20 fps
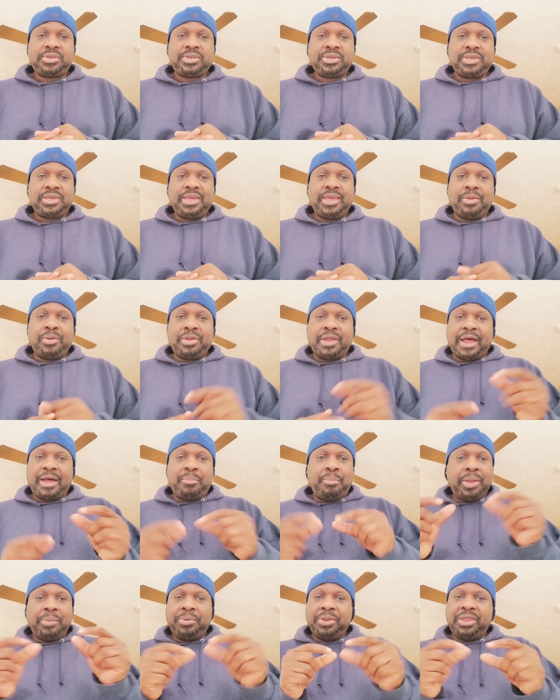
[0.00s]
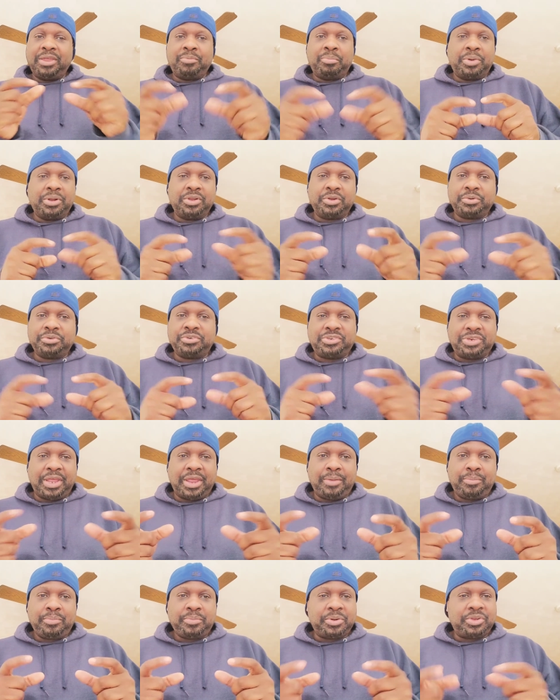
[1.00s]
And I'll maybe give them a little
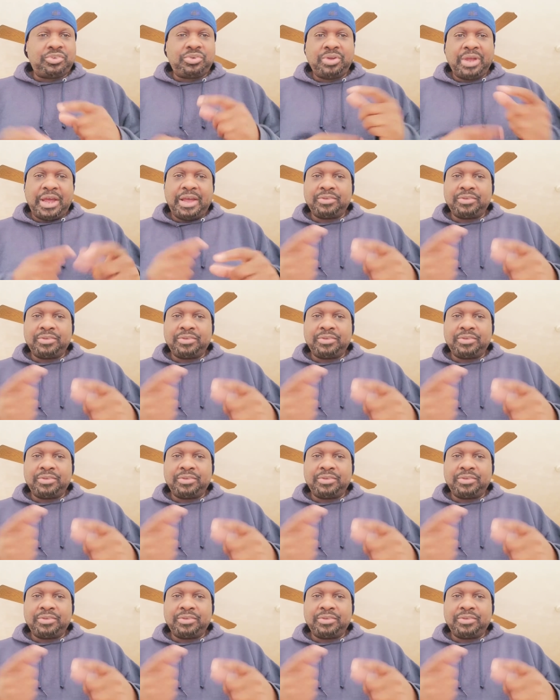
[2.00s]
gem, but you guys